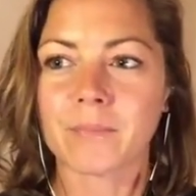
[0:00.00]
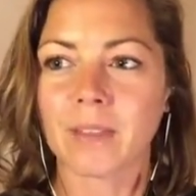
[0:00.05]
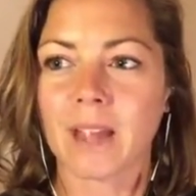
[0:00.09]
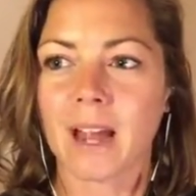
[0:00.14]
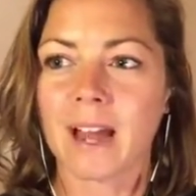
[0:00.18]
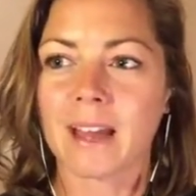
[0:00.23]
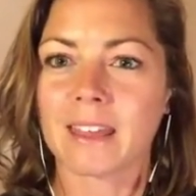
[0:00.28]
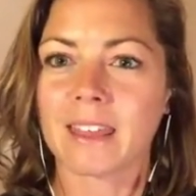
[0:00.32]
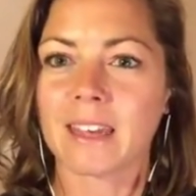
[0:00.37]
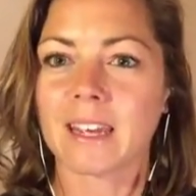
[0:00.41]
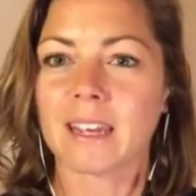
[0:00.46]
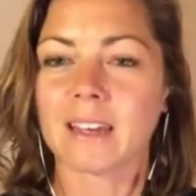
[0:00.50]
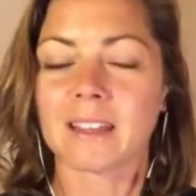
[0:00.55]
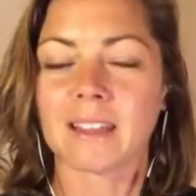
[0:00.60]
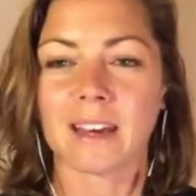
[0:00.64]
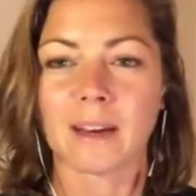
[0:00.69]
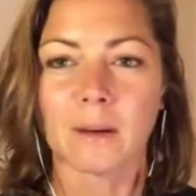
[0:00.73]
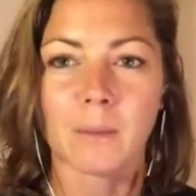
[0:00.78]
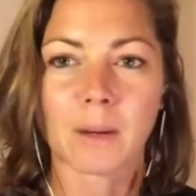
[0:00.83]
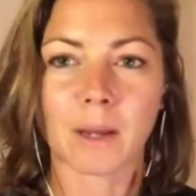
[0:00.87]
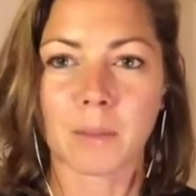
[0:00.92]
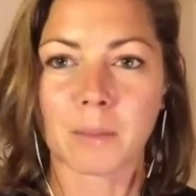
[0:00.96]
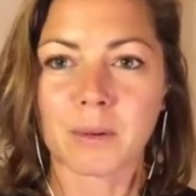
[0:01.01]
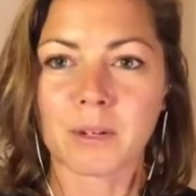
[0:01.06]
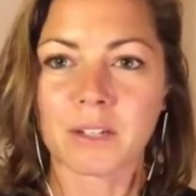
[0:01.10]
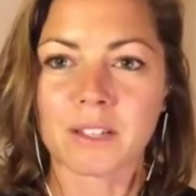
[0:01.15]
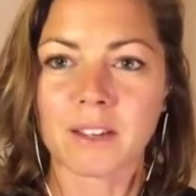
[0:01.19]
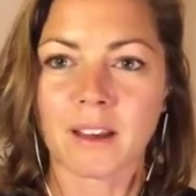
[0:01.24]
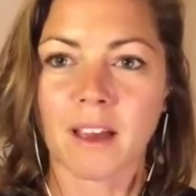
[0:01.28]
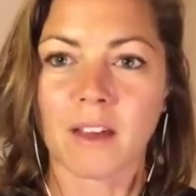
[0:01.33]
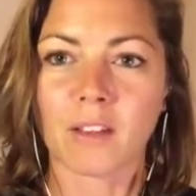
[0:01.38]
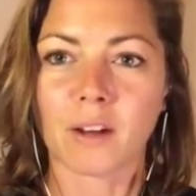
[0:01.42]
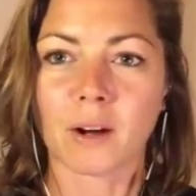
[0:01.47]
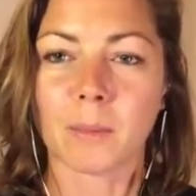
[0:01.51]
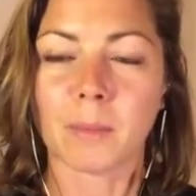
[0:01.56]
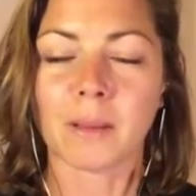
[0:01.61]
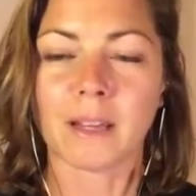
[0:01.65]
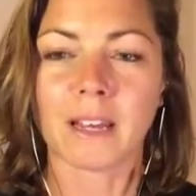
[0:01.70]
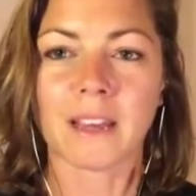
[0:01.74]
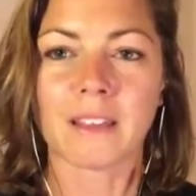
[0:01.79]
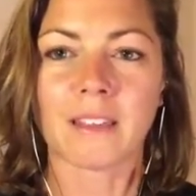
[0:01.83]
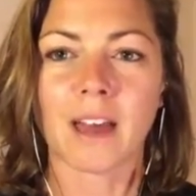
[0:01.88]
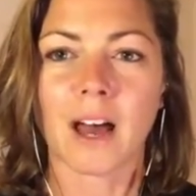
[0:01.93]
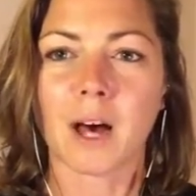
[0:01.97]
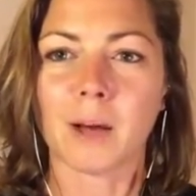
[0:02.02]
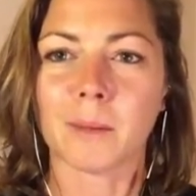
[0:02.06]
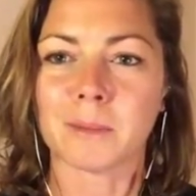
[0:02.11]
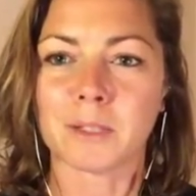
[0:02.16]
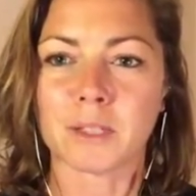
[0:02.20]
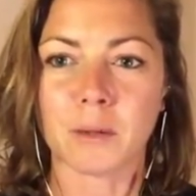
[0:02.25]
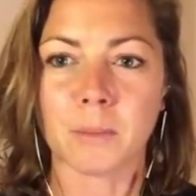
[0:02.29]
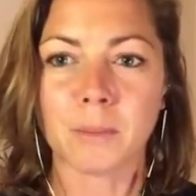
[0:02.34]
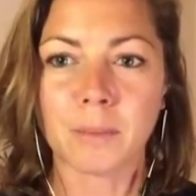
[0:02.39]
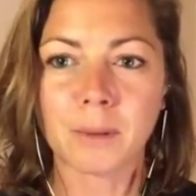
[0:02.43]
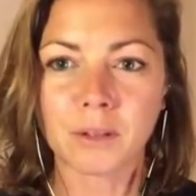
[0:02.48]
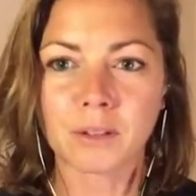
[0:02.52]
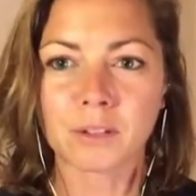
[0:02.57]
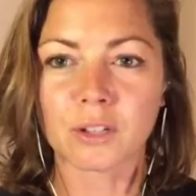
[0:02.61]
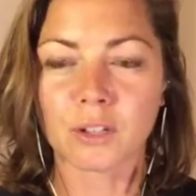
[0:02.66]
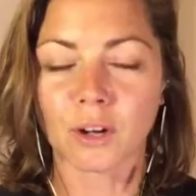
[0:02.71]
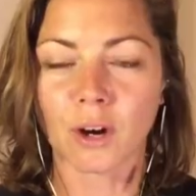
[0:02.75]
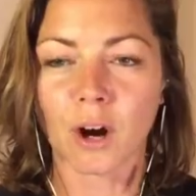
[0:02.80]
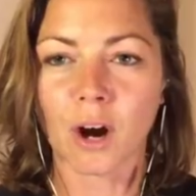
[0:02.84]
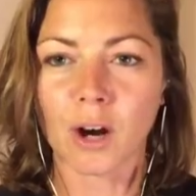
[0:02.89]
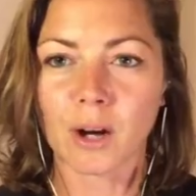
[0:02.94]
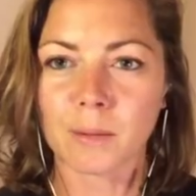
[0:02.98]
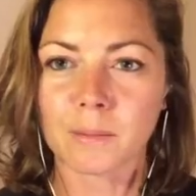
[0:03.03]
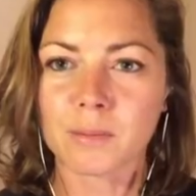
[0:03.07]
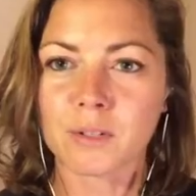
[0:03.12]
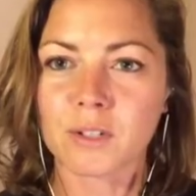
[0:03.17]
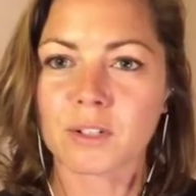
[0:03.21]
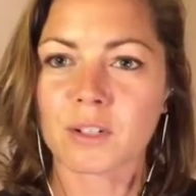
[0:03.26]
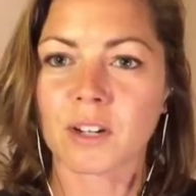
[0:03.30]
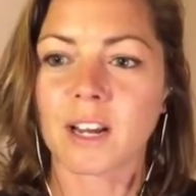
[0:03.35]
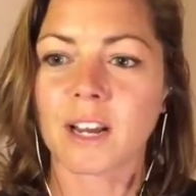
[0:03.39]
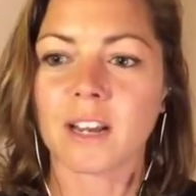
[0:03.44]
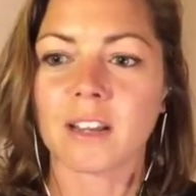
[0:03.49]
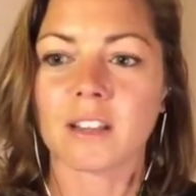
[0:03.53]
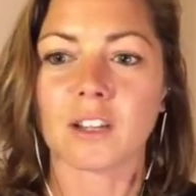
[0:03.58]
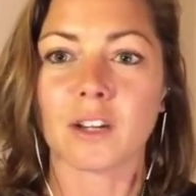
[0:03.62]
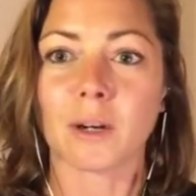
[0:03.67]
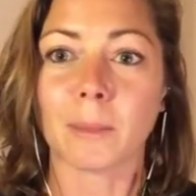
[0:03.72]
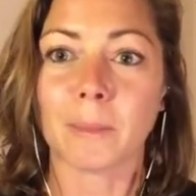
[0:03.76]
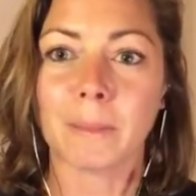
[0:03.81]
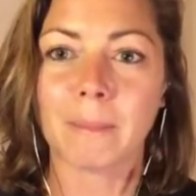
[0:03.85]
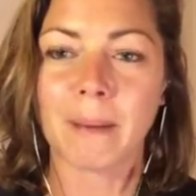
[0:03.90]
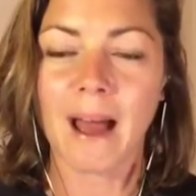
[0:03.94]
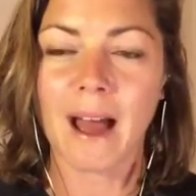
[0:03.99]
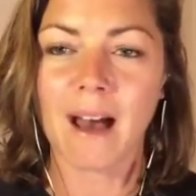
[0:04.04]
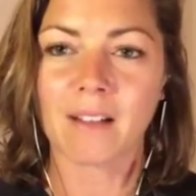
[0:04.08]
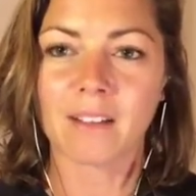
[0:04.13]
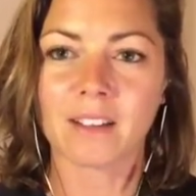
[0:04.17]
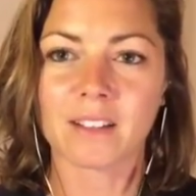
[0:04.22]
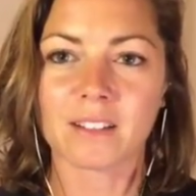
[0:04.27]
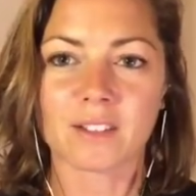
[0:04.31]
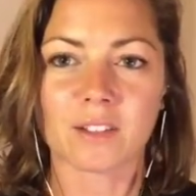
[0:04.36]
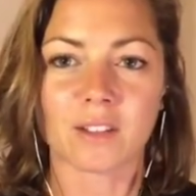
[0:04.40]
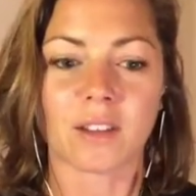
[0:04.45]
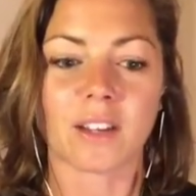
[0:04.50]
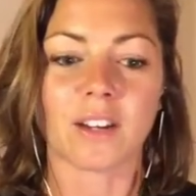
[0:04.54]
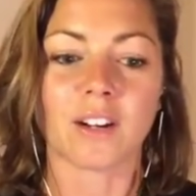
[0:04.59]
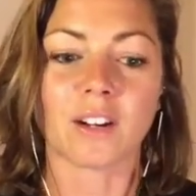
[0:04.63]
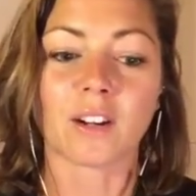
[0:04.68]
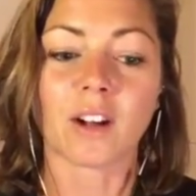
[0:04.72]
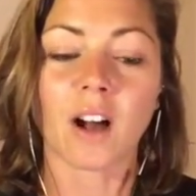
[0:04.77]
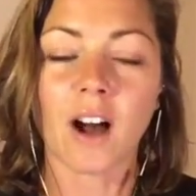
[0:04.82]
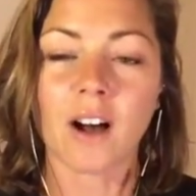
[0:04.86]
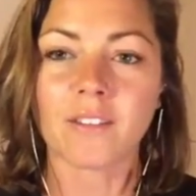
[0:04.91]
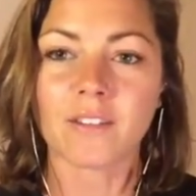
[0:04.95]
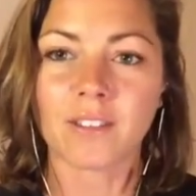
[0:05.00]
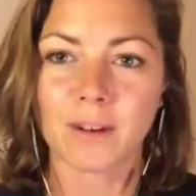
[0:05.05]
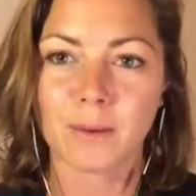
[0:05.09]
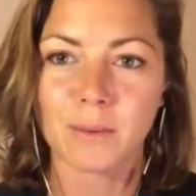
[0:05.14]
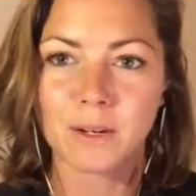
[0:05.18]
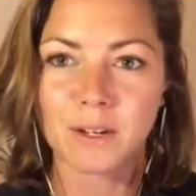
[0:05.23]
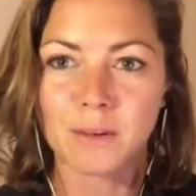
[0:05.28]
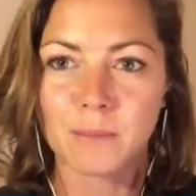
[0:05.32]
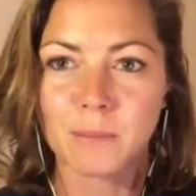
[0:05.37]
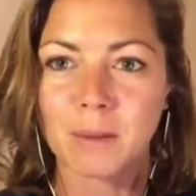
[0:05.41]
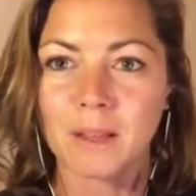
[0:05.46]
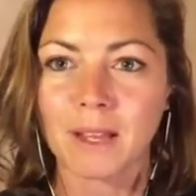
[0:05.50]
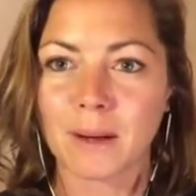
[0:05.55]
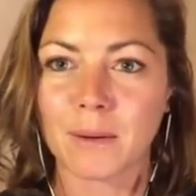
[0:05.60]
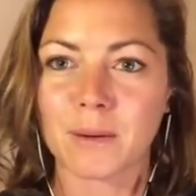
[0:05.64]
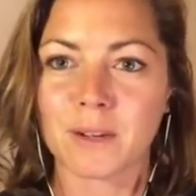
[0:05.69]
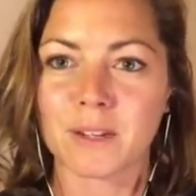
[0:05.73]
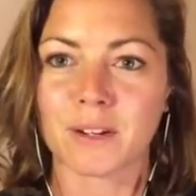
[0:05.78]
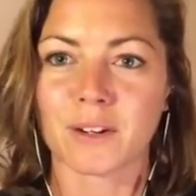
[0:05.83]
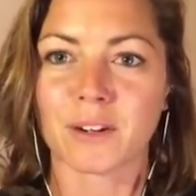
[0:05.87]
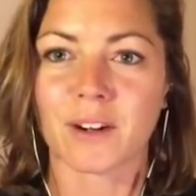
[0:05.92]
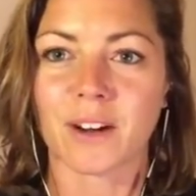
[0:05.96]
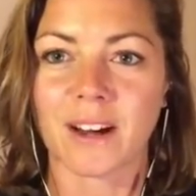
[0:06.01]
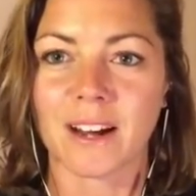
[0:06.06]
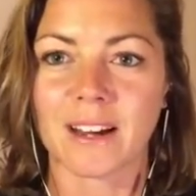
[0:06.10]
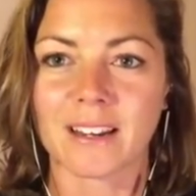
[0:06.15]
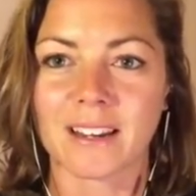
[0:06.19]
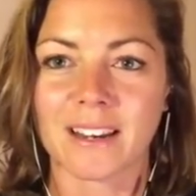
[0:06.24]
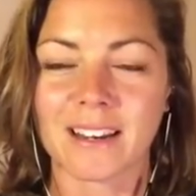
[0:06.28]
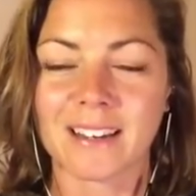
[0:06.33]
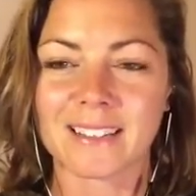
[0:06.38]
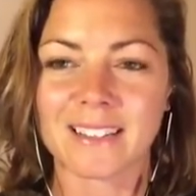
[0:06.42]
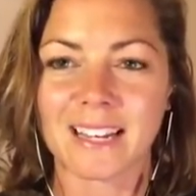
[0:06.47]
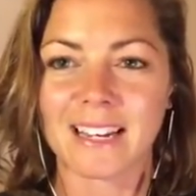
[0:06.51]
I think that we could put together a plan that helps you build your arm strength, your balance, so that you're confident when you play with your grandkids.